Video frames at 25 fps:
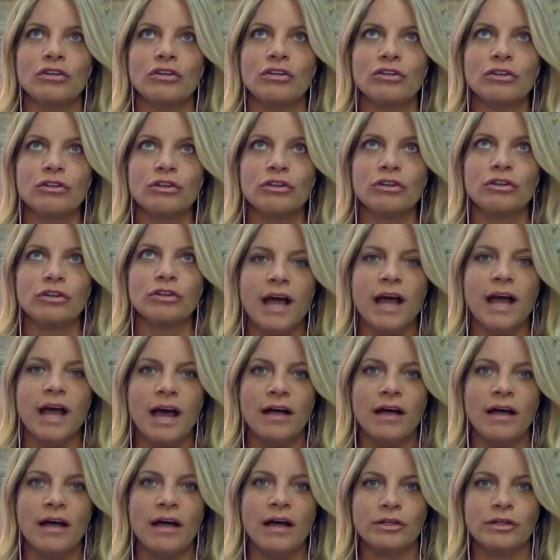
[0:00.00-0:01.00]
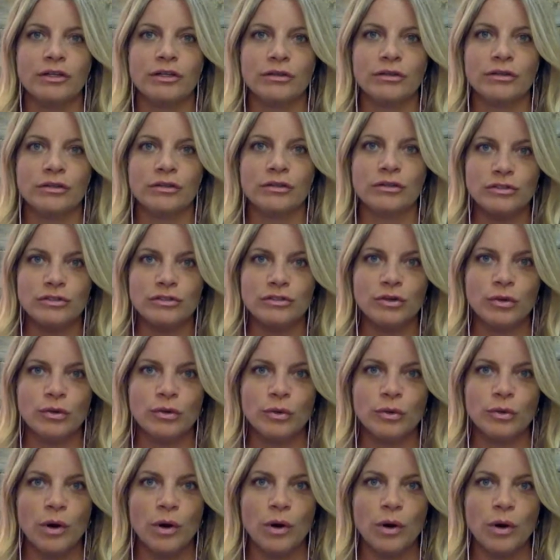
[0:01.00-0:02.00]
look at, there's this
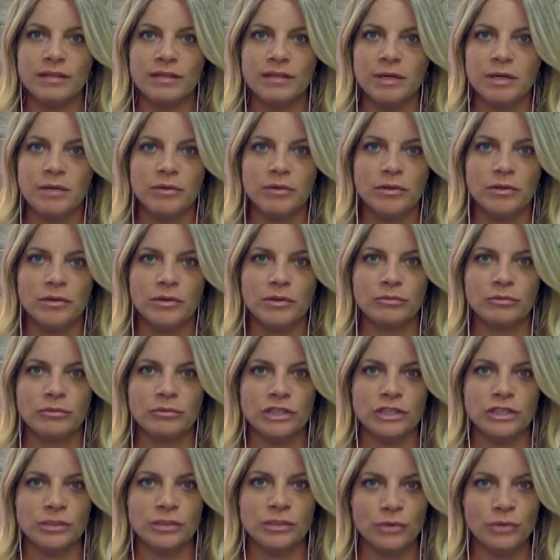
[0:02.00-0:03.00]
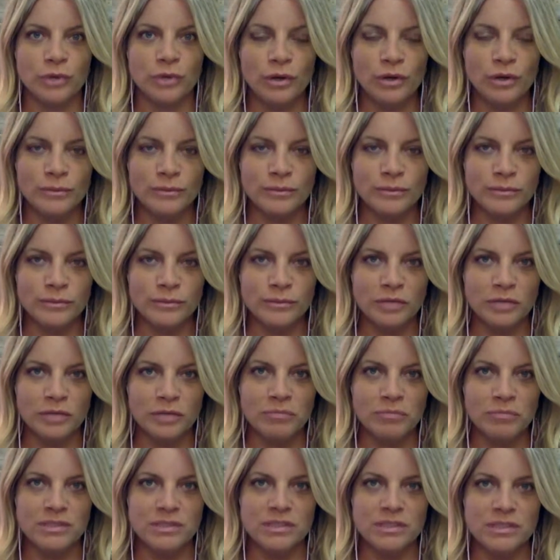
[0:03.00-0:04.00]
quote, I think maybe it was from Jim Rohn,
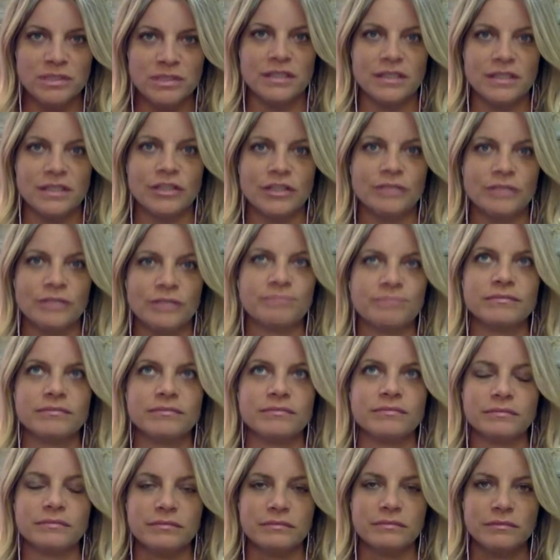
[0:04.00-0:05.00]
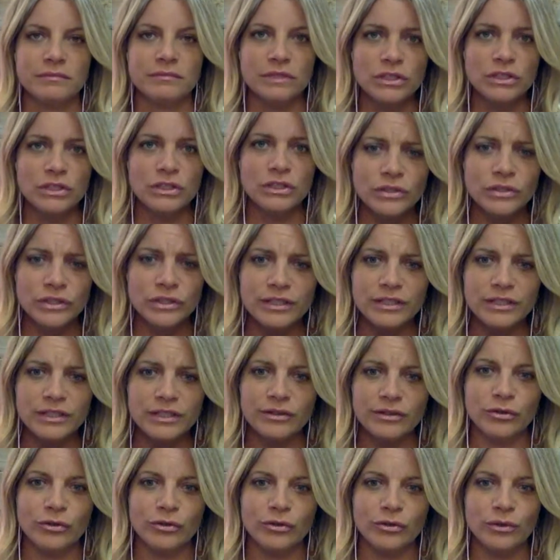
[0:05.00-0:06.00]
great business leader. Look at
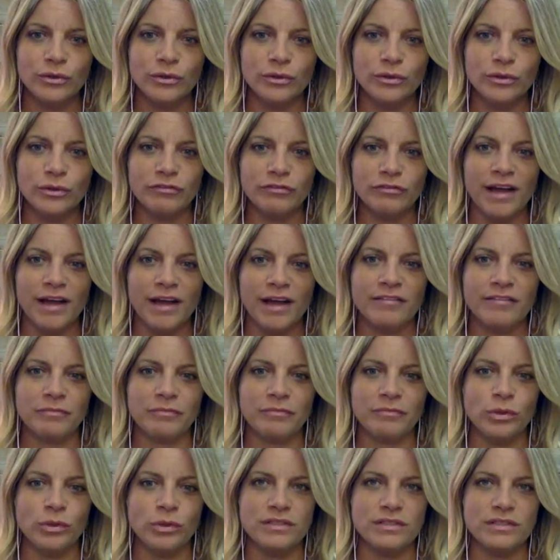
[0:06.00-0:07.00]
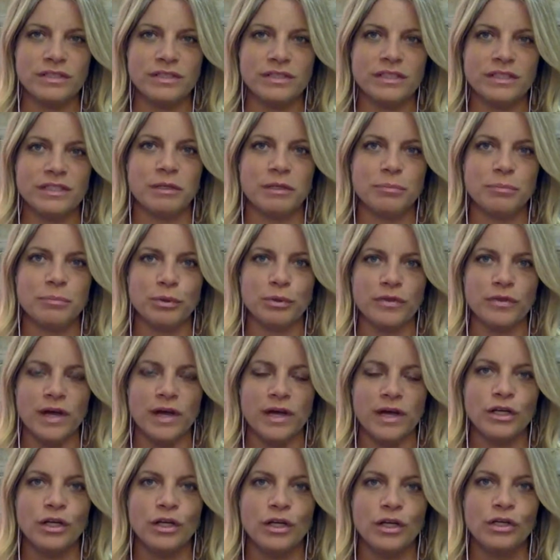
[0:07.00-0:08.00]
who are the 5 or 6 people
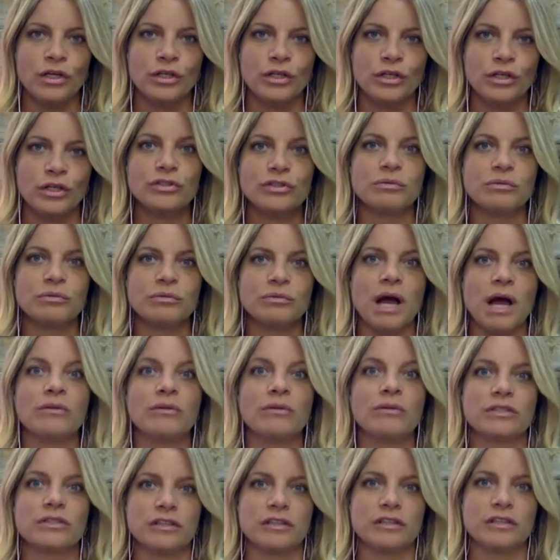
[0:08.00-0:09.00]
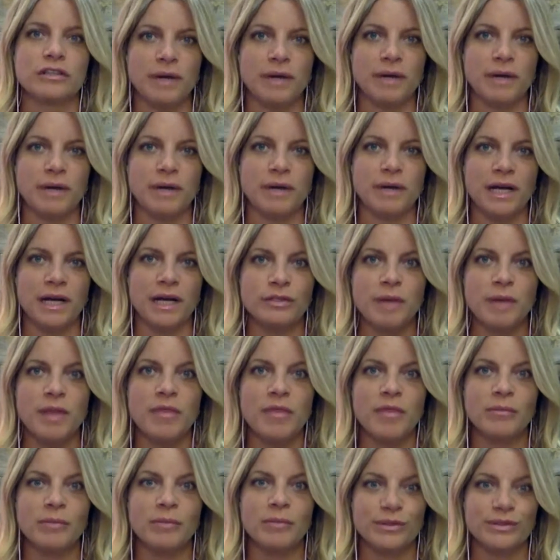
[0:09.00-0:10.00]
that you surround yourself by and you
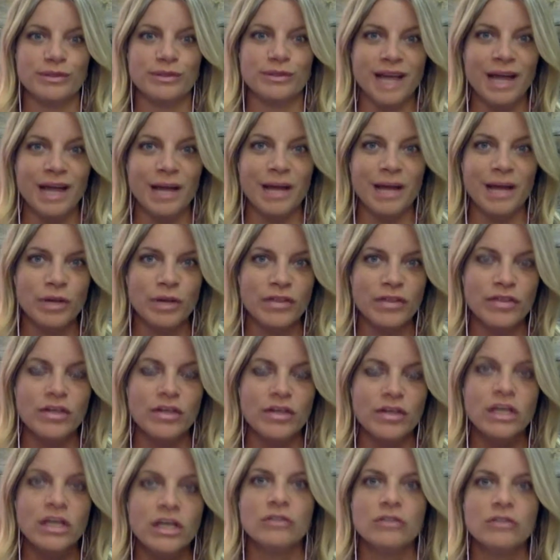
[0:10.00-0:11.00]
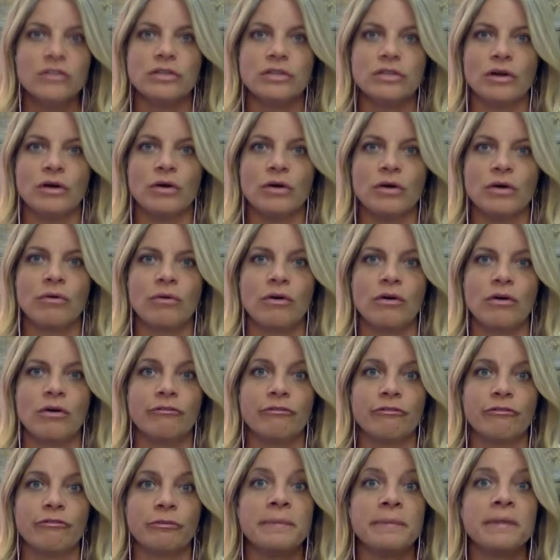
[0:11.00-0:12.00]
spend the most time with. So
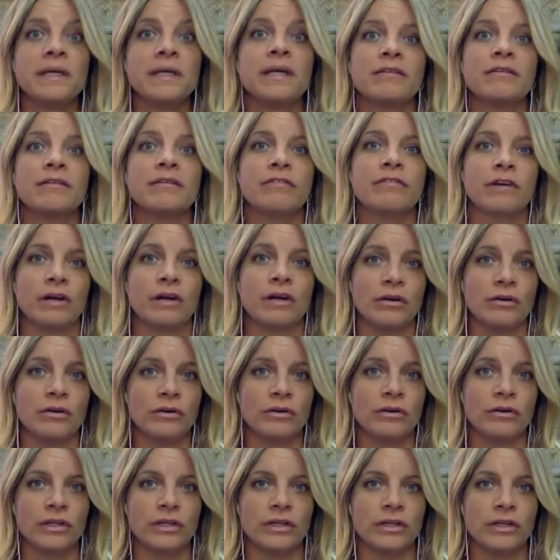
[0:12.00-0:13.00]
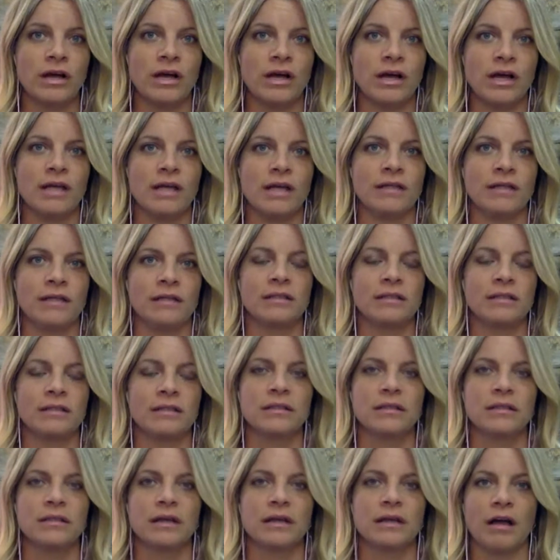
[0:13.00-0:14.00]
for me, very early on,
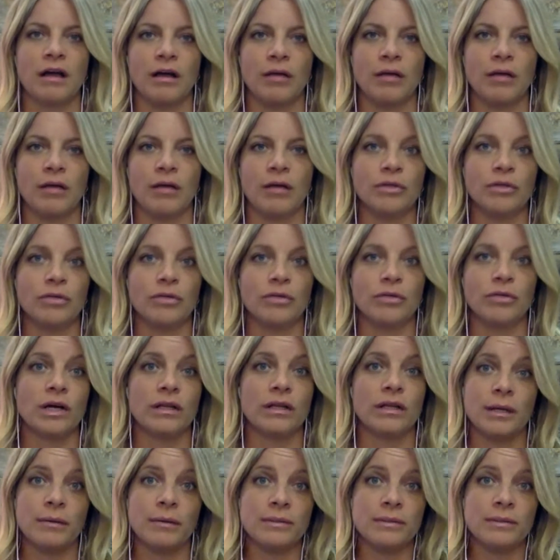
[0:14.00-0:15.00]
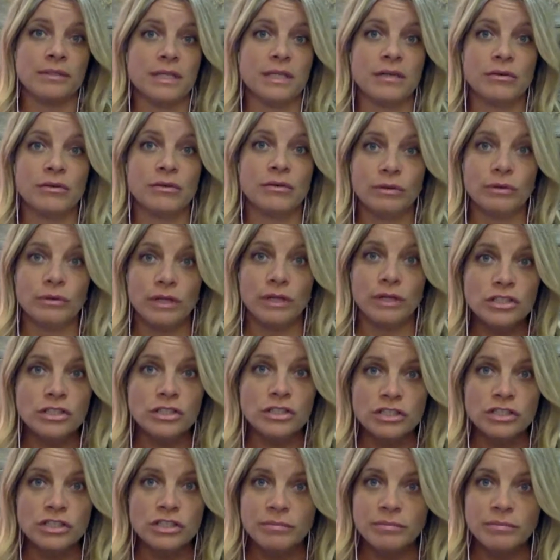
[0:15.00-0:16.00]
luckily I was in
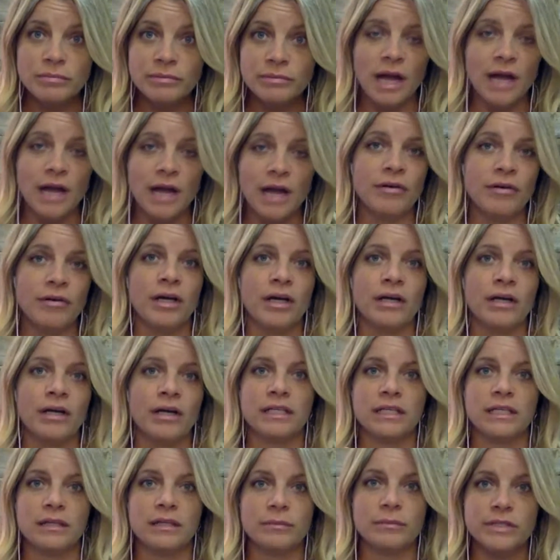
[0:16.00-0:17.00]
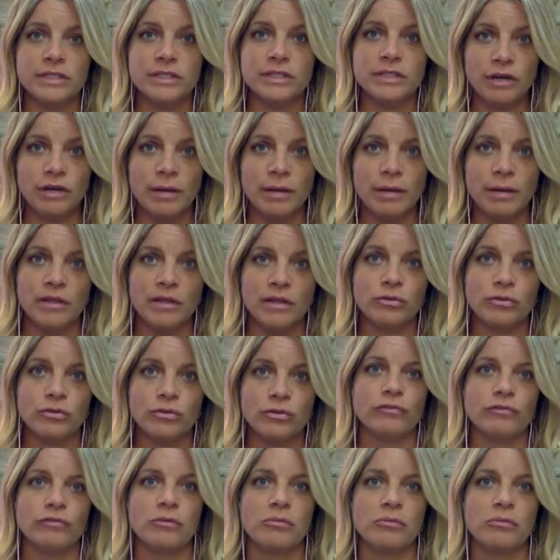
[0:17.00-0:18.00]
relationship with Ira. Like, he was a great
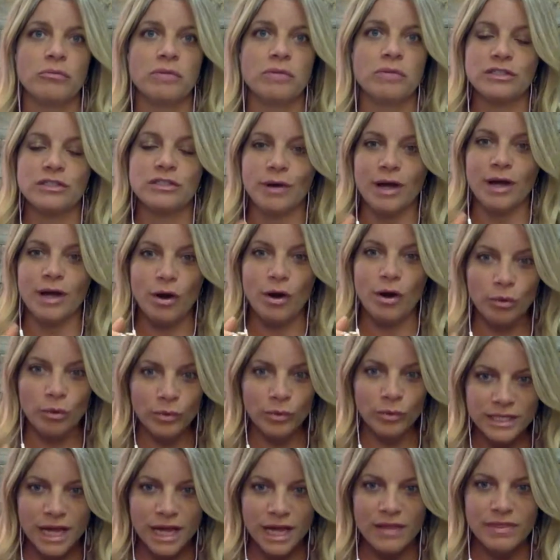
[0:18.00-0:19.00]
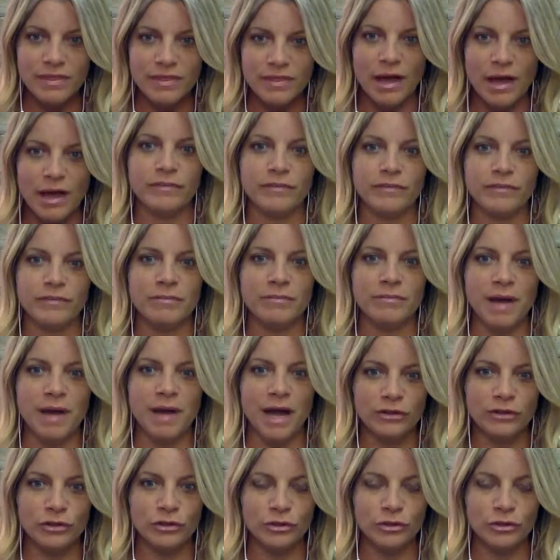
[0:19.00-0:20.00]
mentor for me. So I always had that
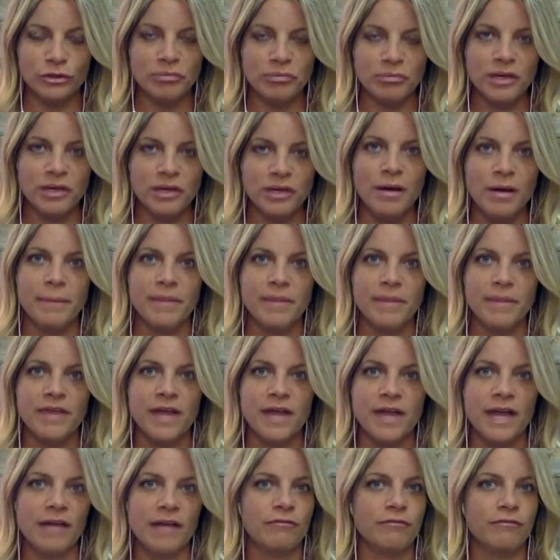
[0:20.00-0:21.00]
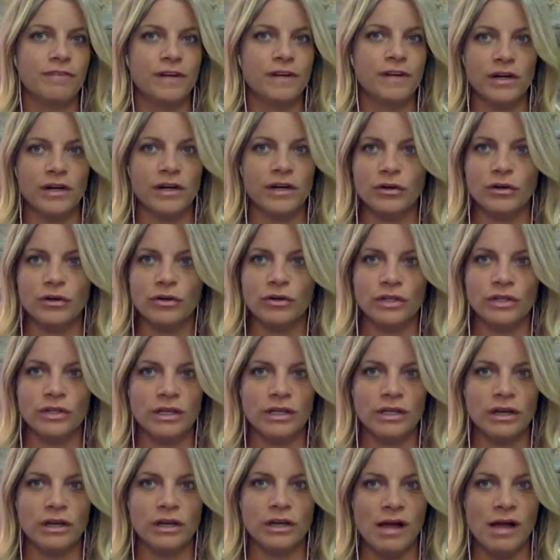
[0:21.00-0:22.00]
feedback loop. But then very
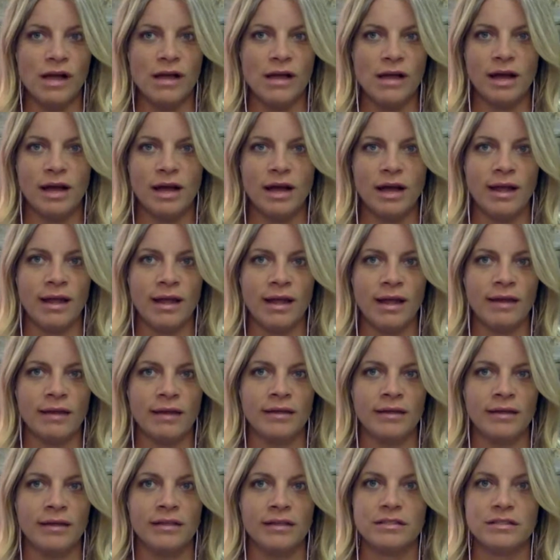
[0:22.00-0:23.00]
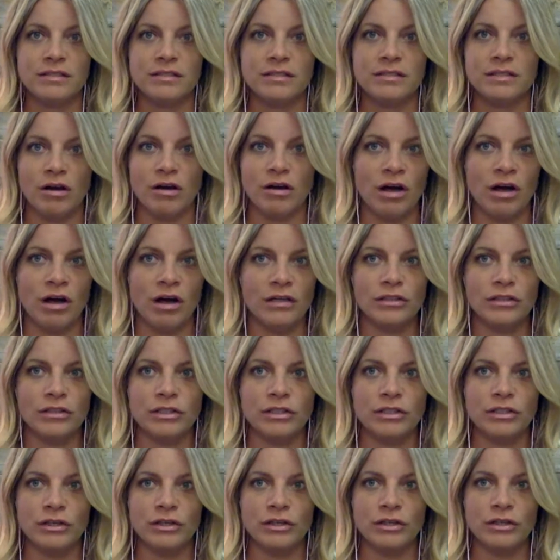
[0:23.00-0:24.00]
early on, I saw,
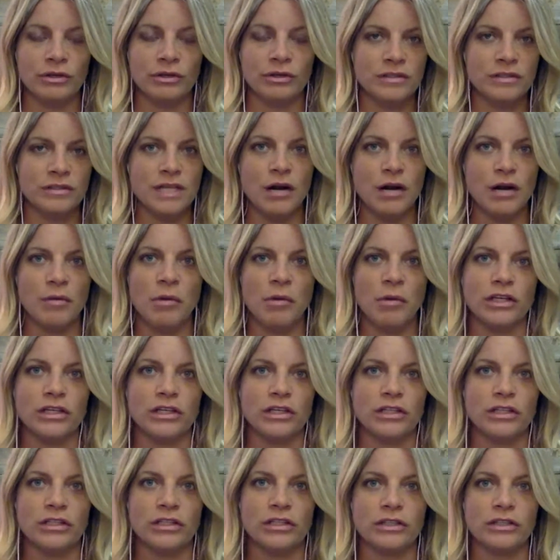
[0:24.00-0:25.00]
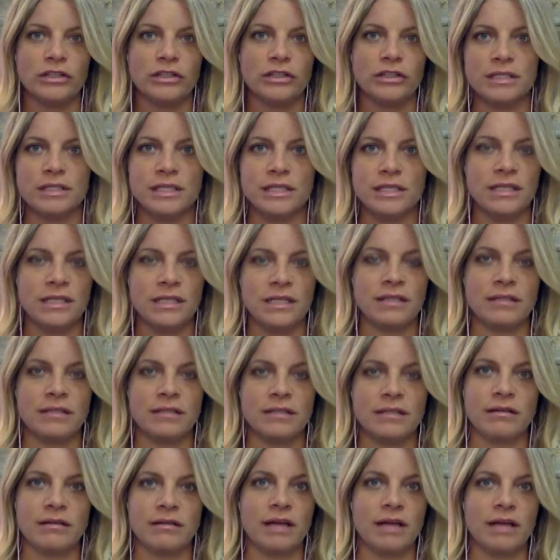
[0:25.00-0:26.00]
you know, in the Santa Monica yoga scene,
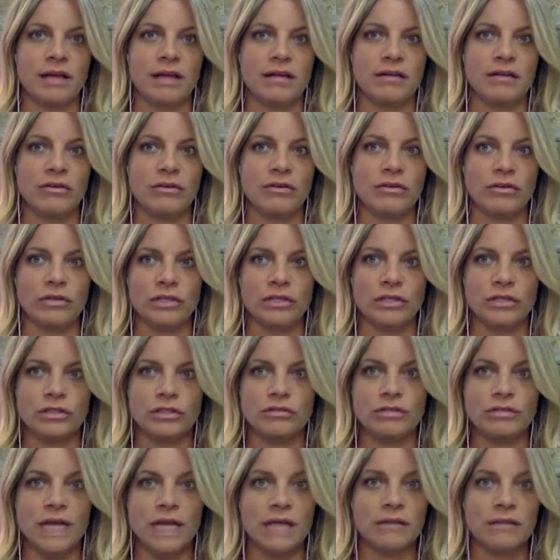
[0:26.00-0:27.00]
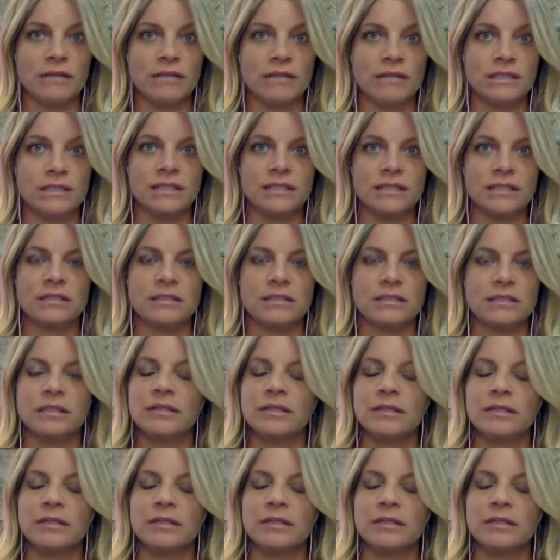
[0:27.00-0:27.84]
and again in early 2000s,